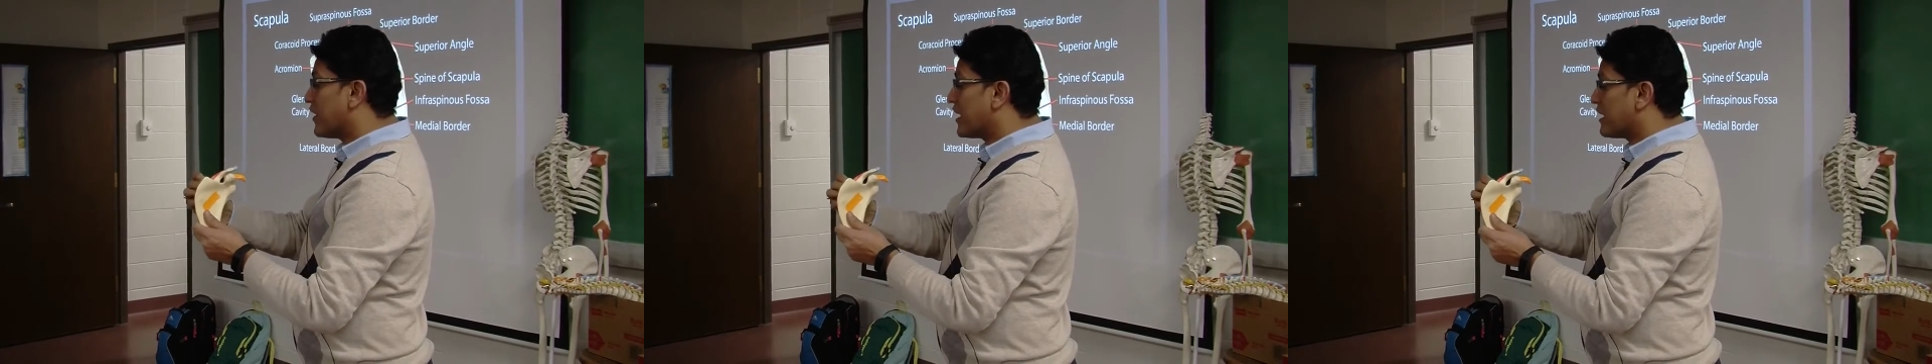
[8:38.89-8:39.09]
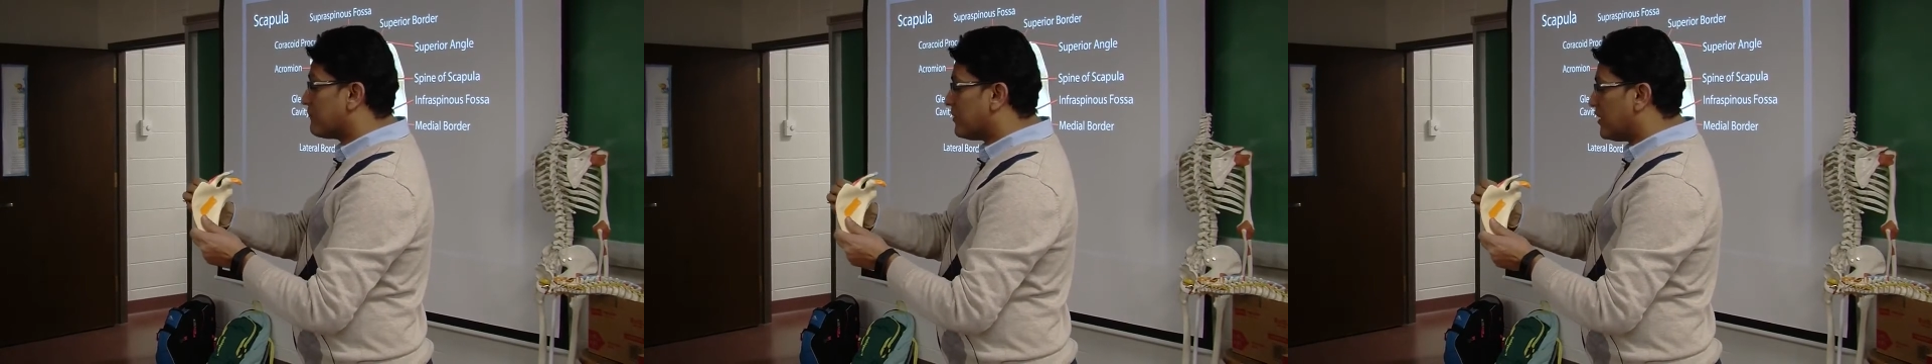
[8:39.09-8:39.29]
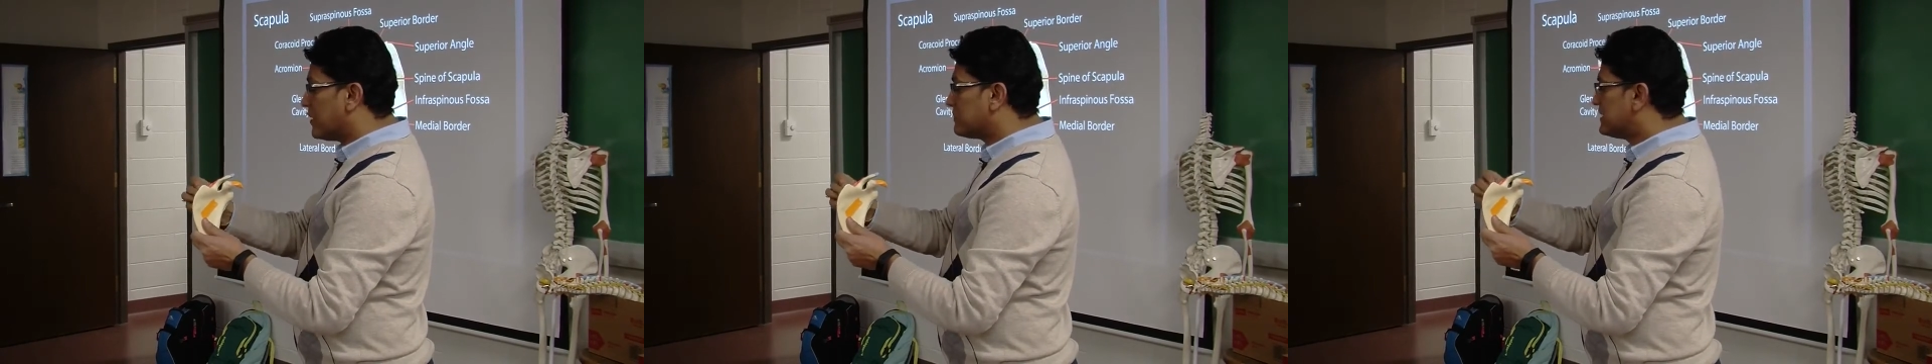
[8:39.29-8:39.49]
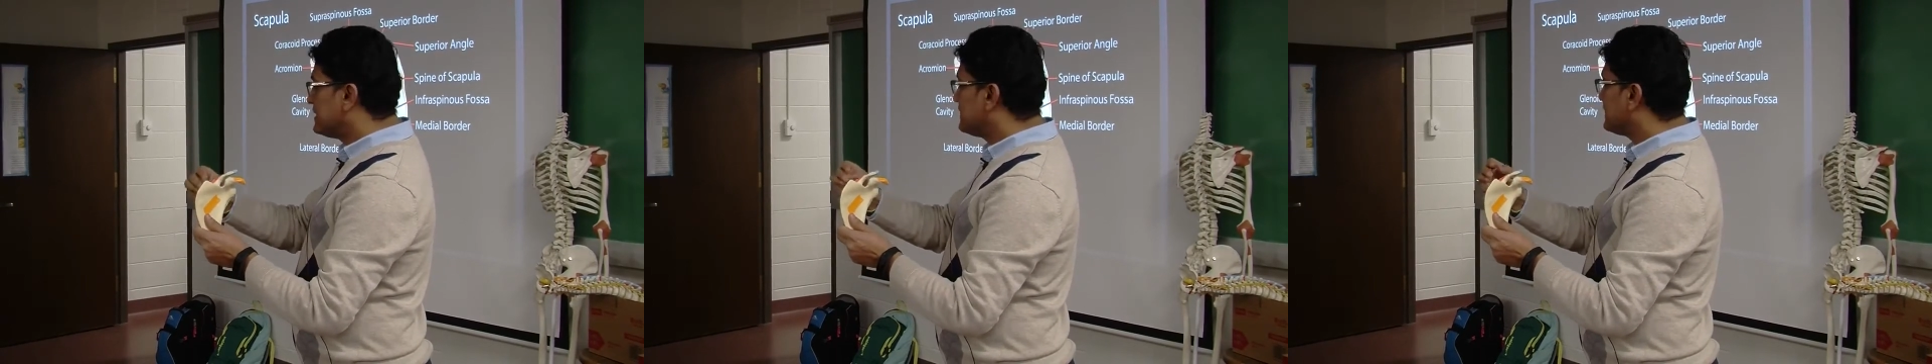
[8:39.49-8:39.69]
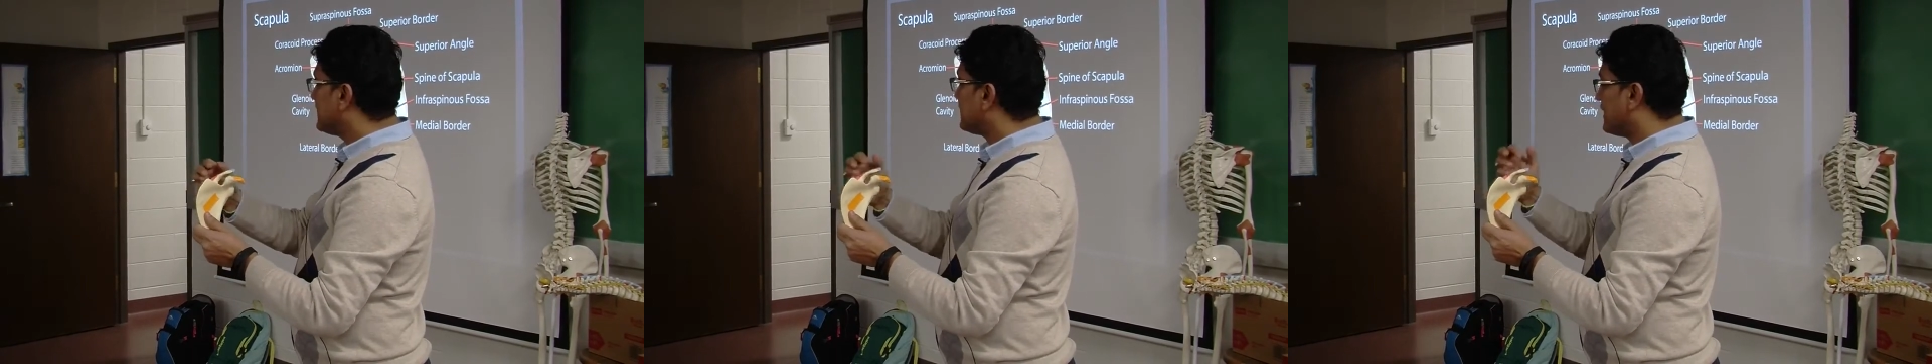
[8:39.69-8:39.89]
above
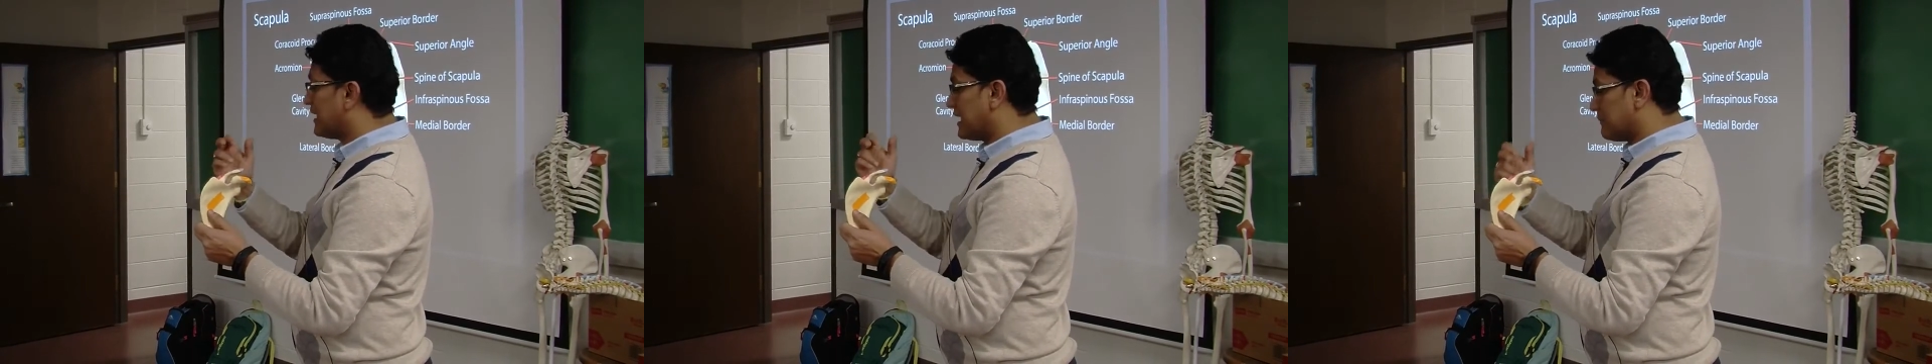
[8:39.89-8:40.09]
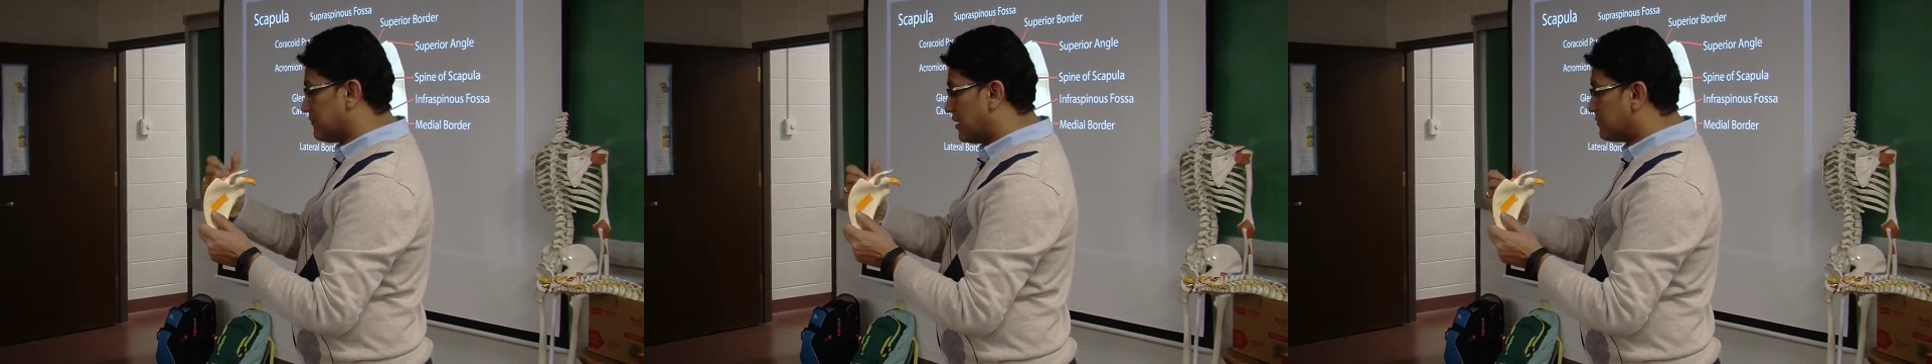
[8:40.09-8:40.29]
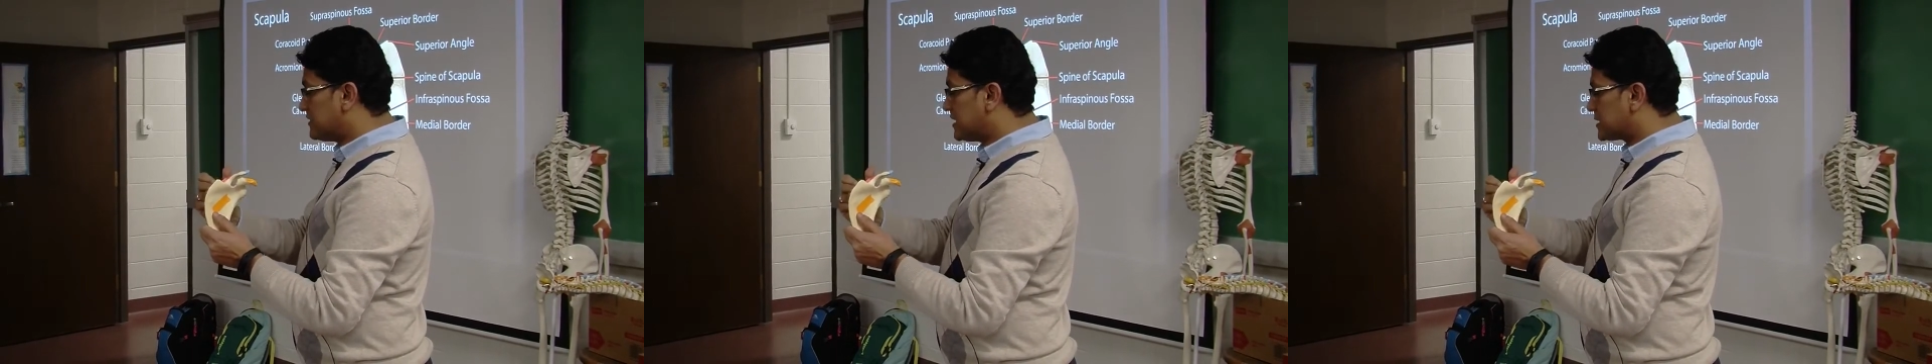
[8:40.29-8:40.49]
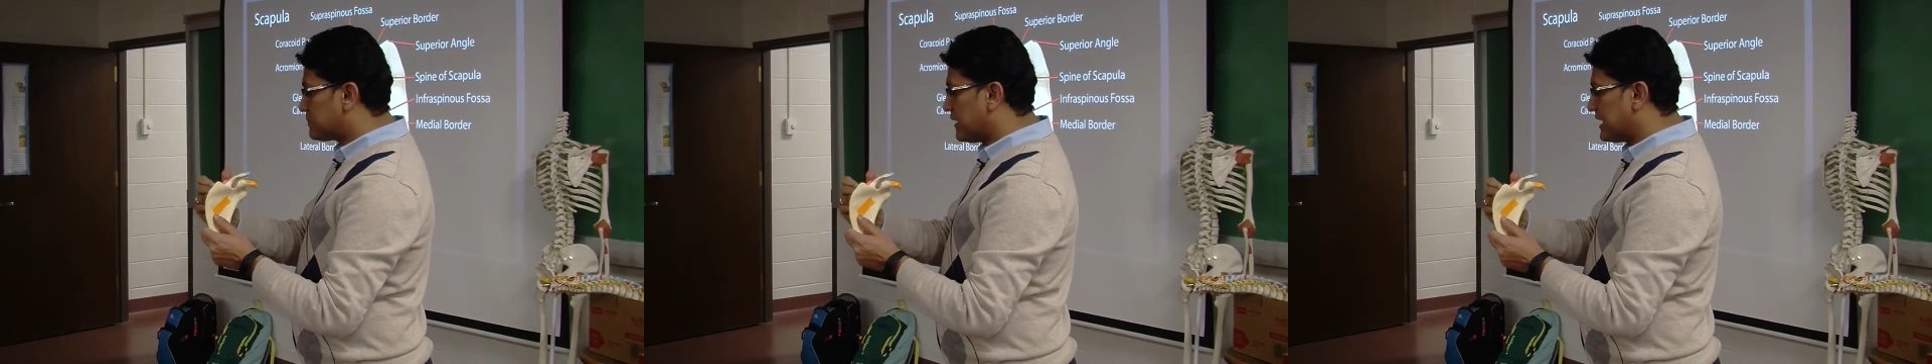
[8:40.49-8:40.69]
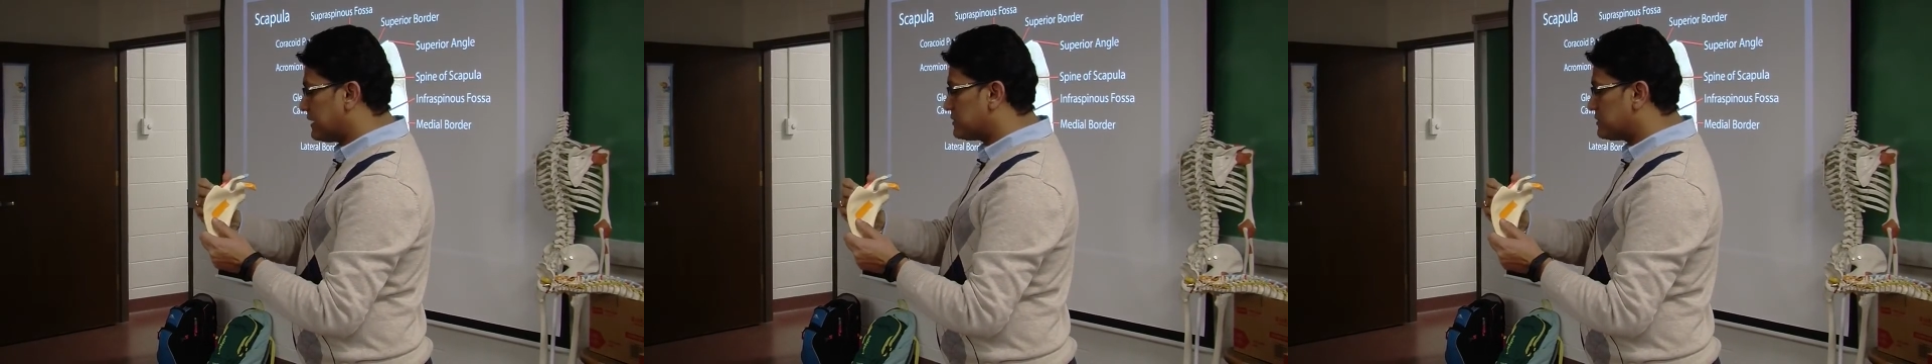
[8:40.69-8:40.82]
the spine